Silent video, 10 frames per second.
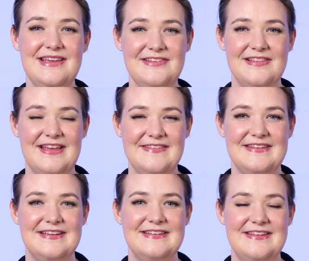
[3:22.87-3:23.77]
Each
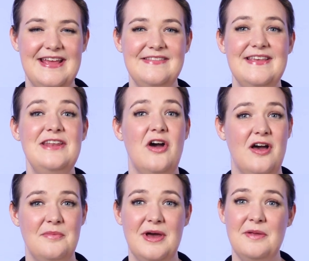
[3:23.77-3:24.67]
lesson contains an
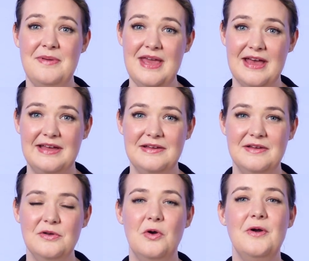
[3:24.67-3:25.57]
onomatopoeia,
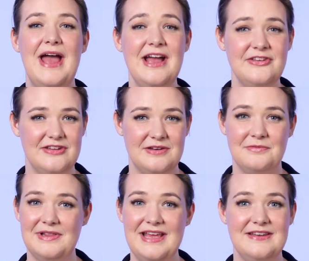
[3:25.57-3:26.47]
or action
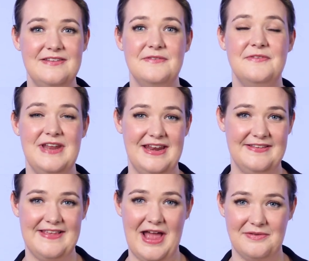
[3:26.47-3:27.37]
related to the
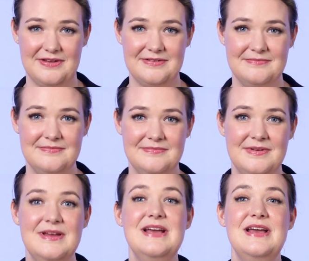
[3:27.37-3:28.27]
phonetic sound.
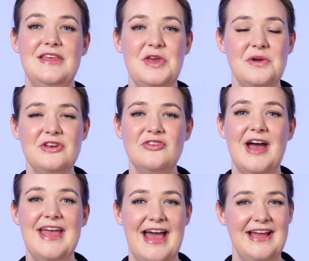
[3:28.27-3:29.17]
You can
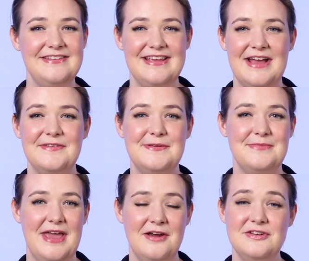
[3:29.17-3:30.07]
try acting out some
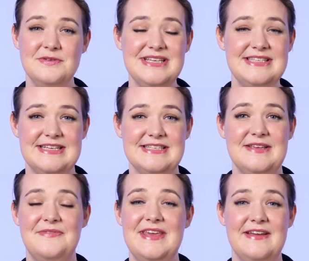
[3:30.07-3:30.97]
characteristics
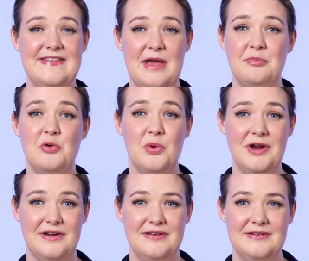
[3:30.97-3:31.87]
of the example
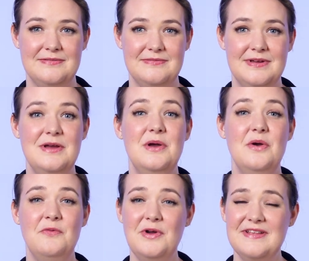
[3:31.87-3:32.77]
word.
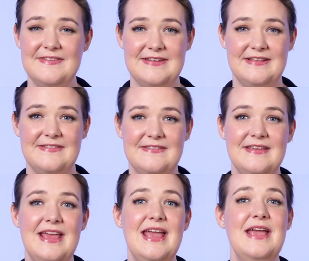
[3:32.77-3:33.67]
For instance,
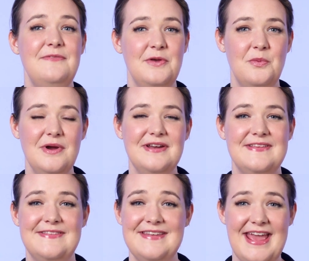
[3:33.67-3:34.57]
if the word
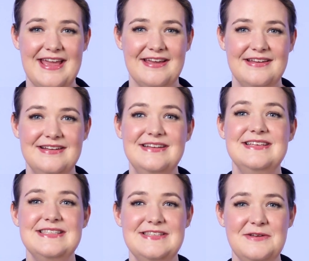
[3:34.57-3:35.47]
is snake,
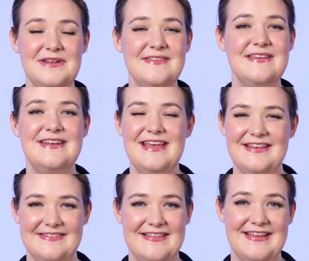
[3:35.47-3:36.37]
students can
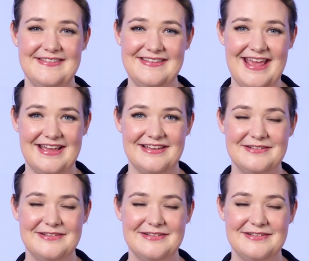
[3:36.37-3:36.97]
hiss like a snake.